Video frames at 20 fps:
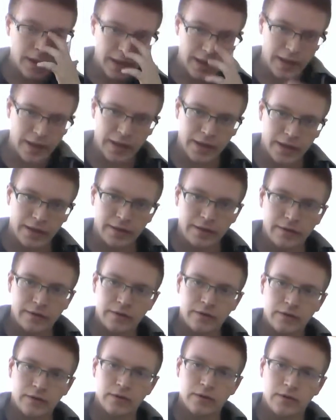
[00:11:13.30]

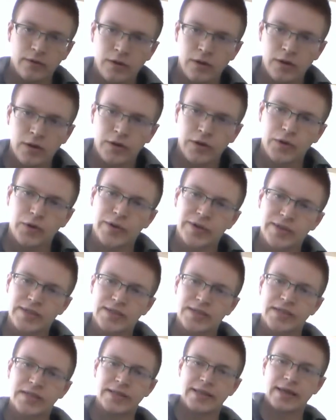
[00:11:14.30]
And you can
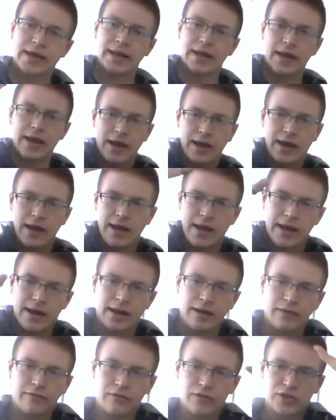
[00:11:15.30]
see that
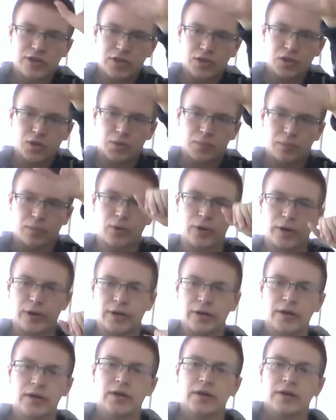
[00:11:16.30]
at every single
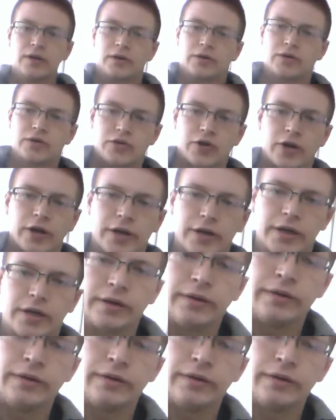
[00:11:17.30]
point you're striking.